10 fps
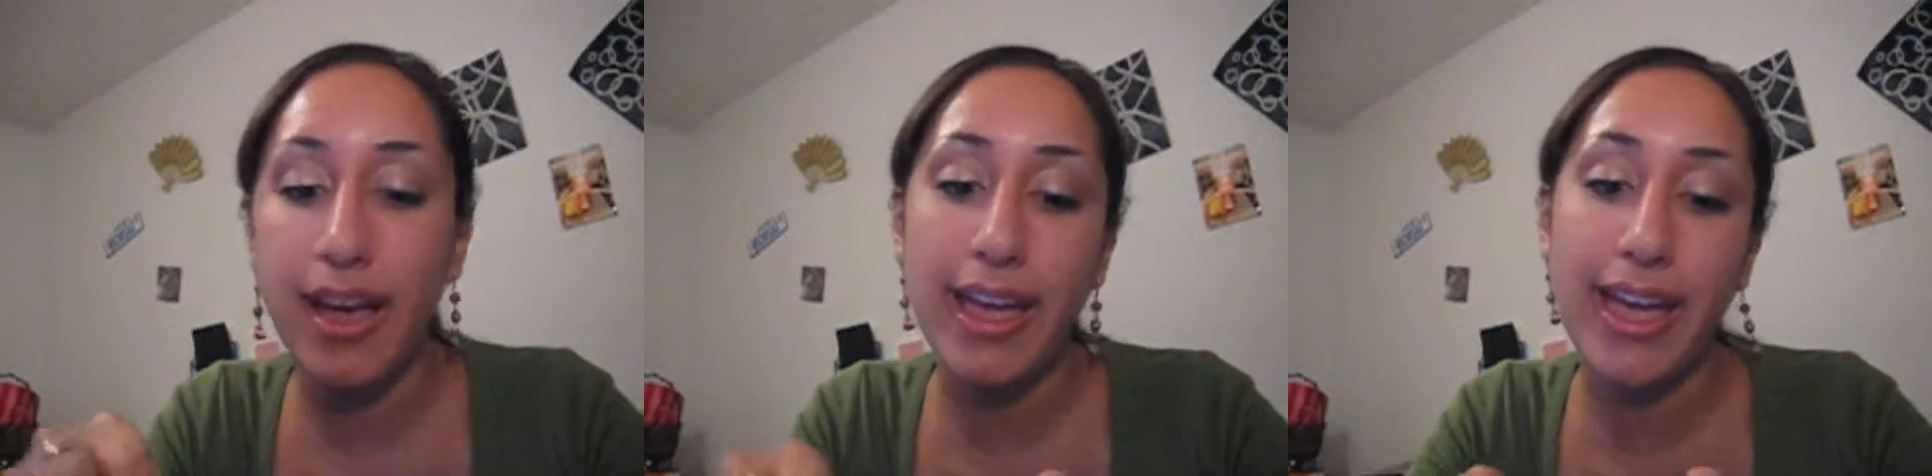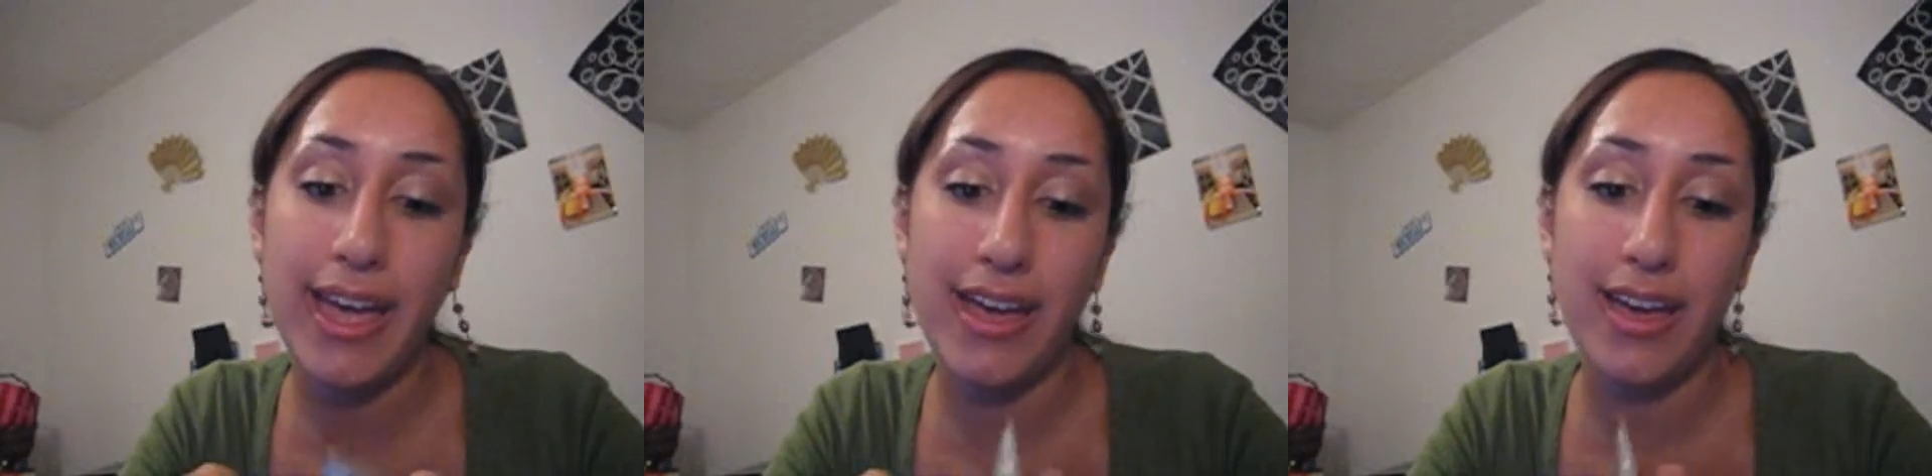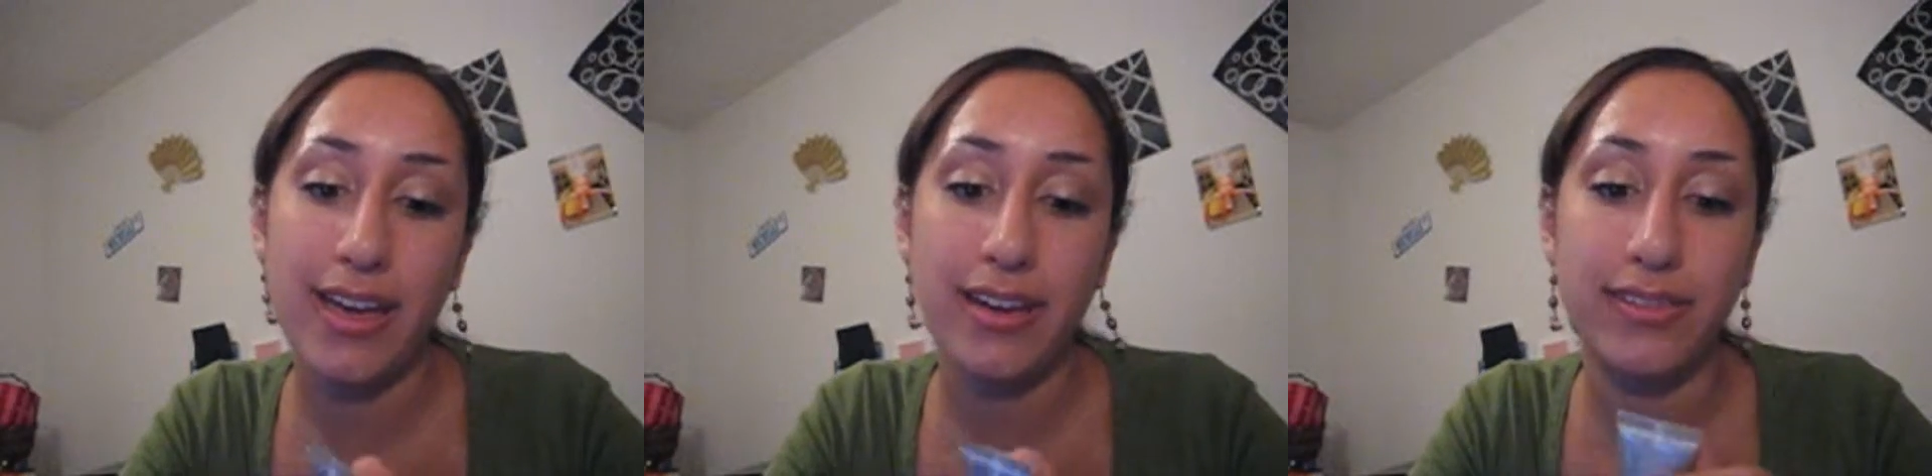I
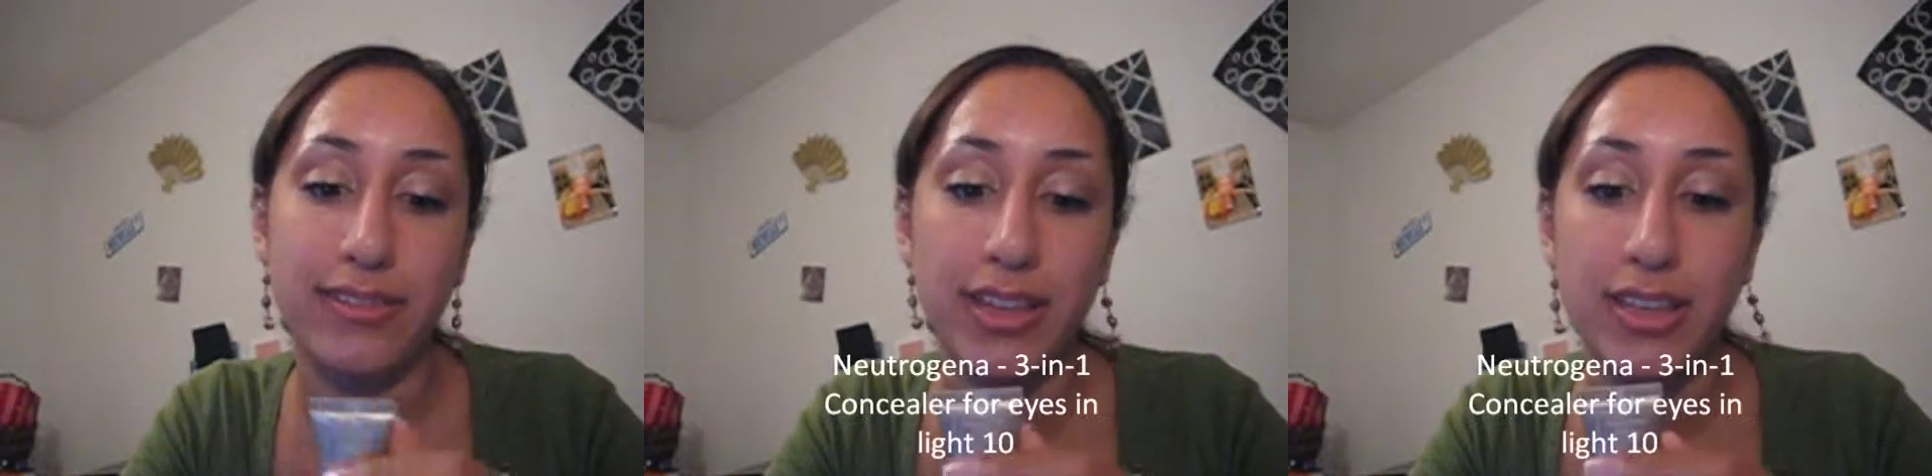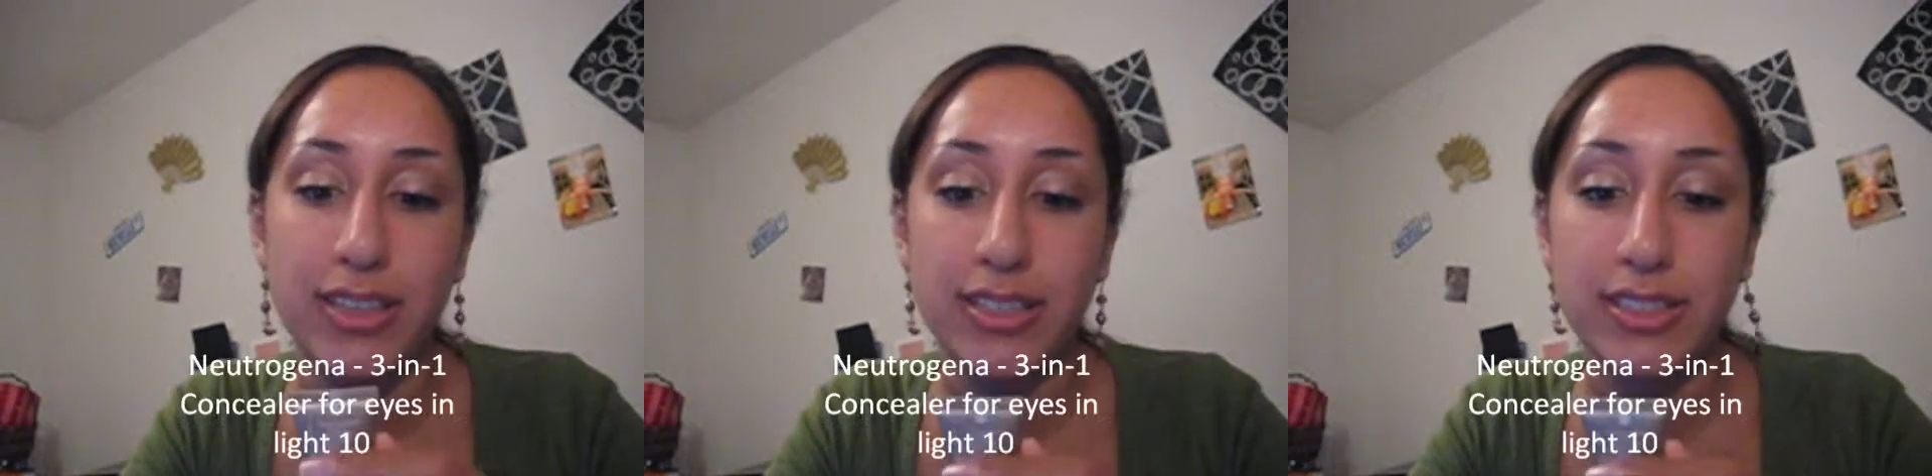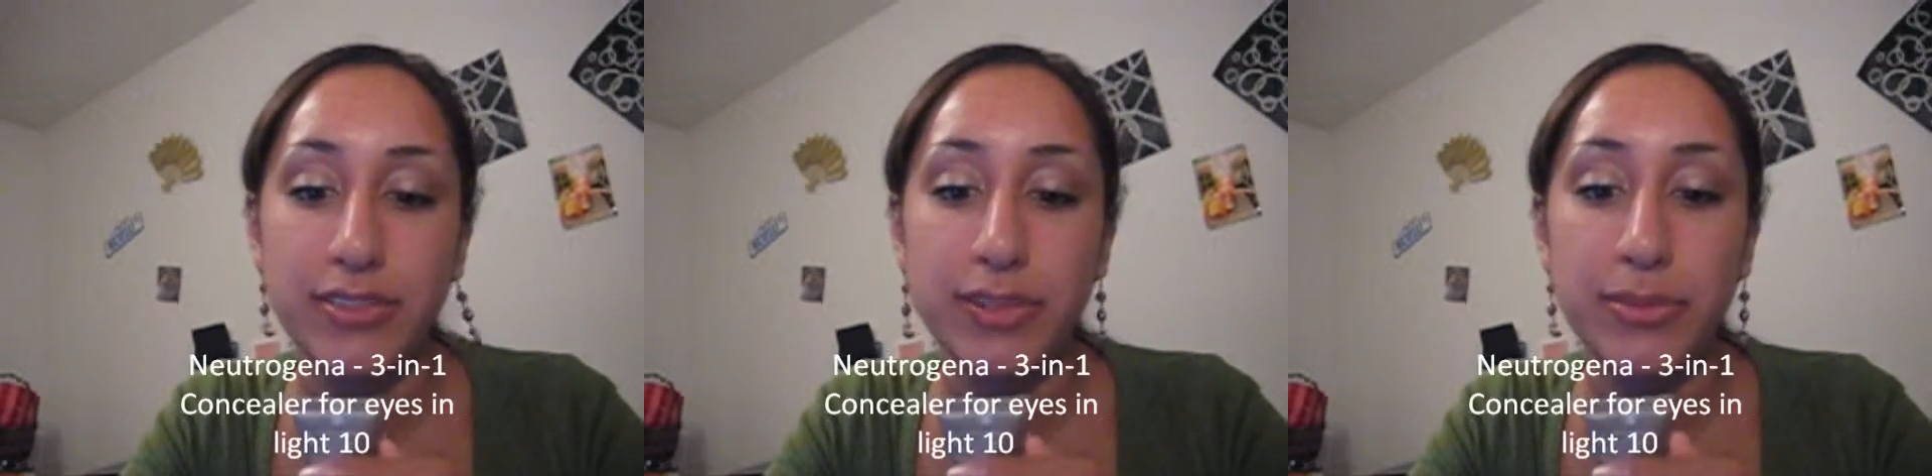have, this
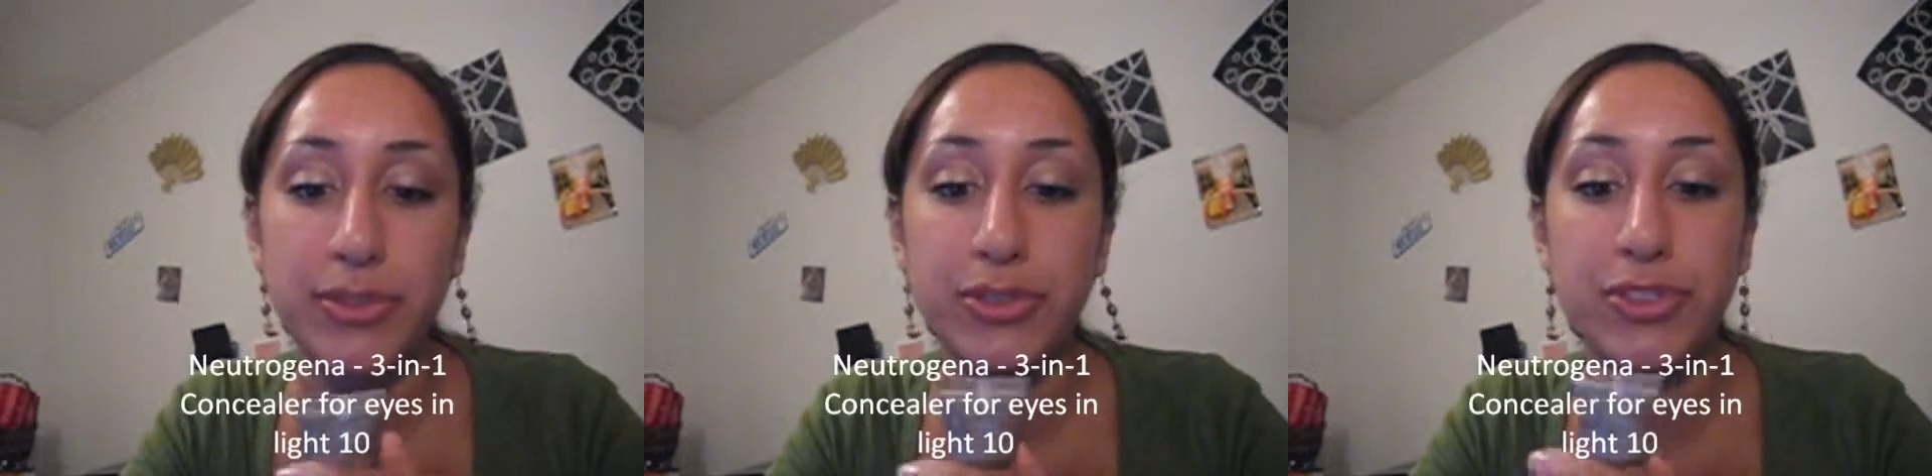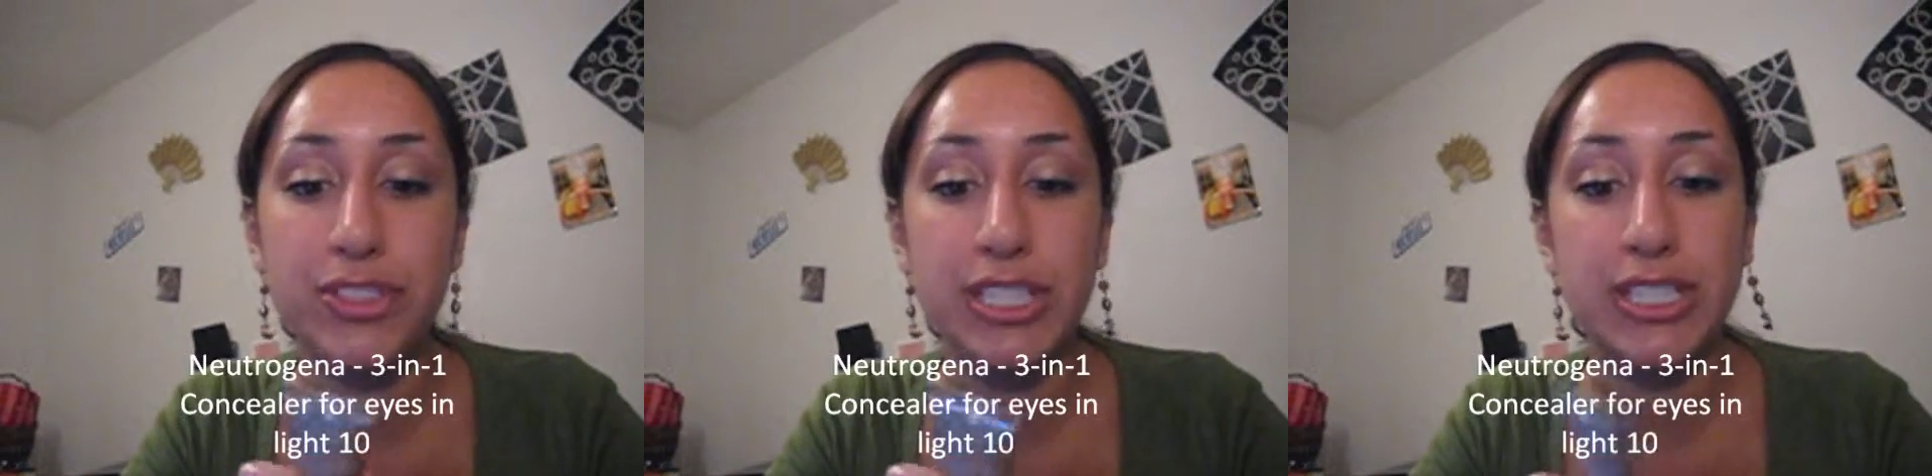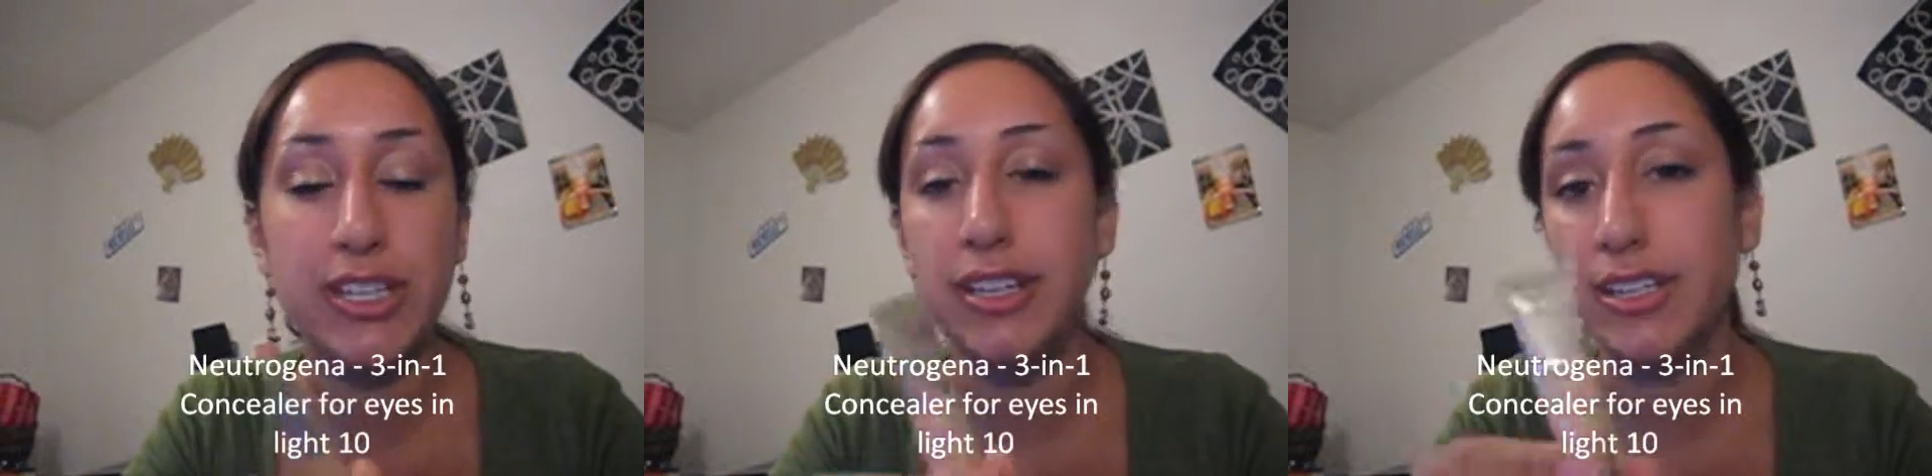is from Neutrogena.